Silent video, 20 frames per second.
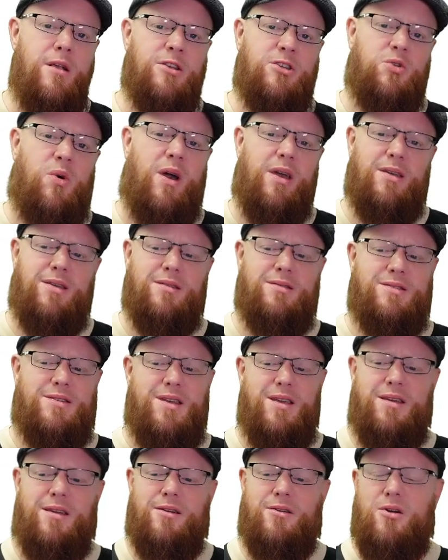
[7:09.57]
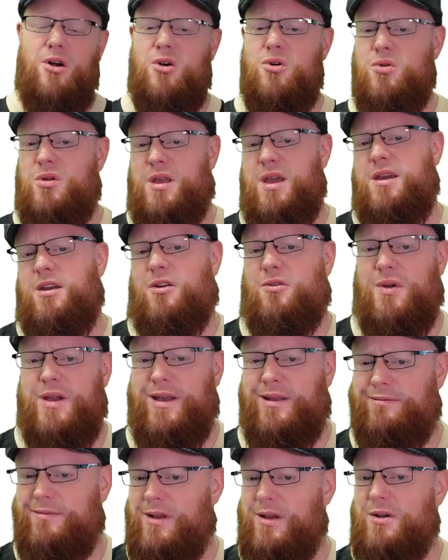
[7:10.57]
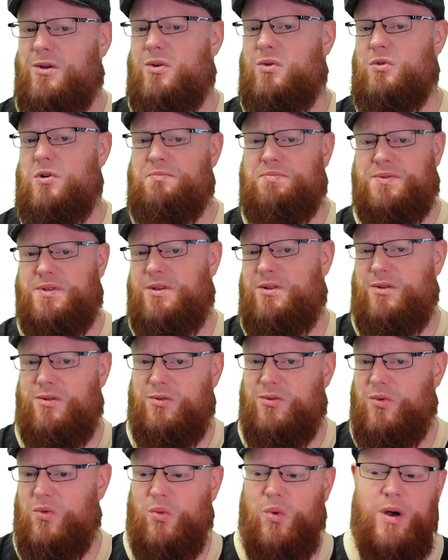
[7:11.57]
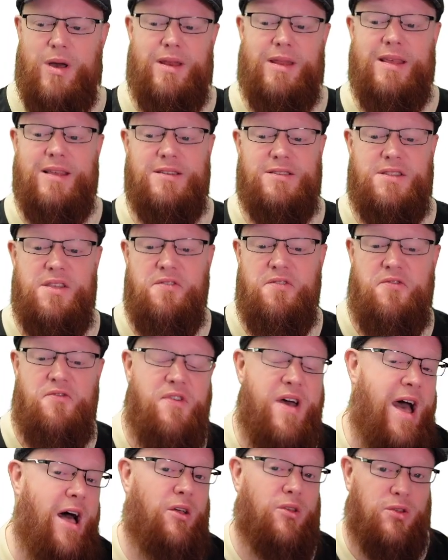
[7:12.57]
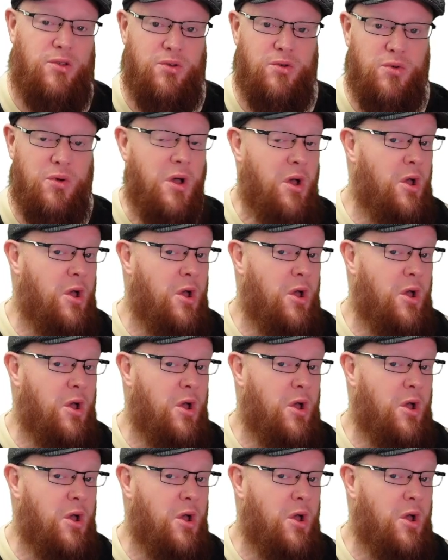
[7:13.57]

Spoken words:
So I say here, okay, great. Whoop-de-doo. What is the value?